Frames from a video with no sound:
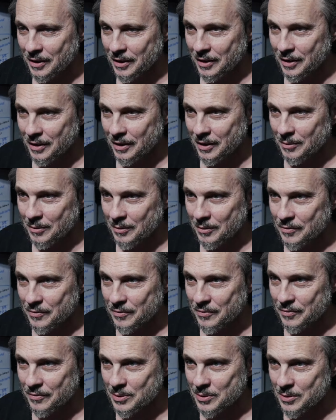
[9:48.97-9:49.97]
Where's
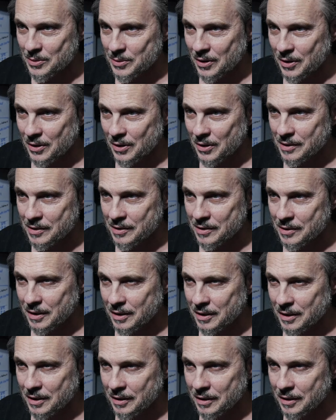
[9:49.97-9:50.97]
visual style? Disney.
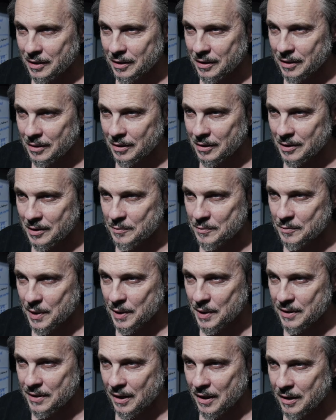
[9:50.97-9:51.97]
There's
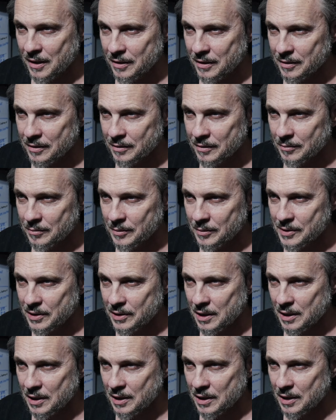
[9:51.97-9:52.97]
Pixar. We'll select
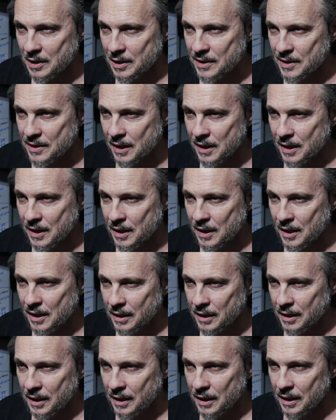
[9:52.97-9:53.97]
Pixar,
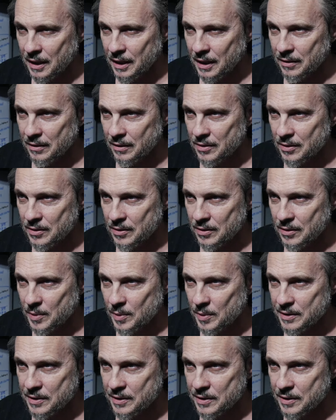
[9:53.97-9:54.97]
and there should be a
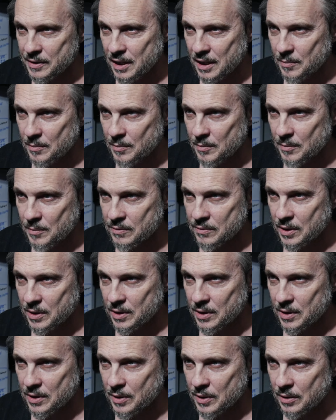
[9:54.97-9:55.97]
Disney animation one as
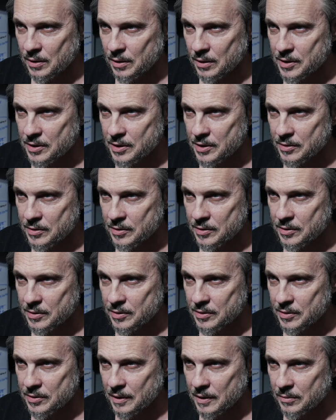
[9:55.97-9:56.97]
well. I'm just not
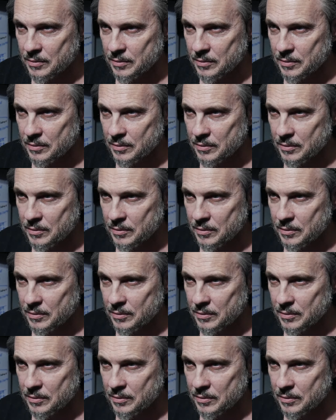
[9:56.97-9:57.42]
able to see it.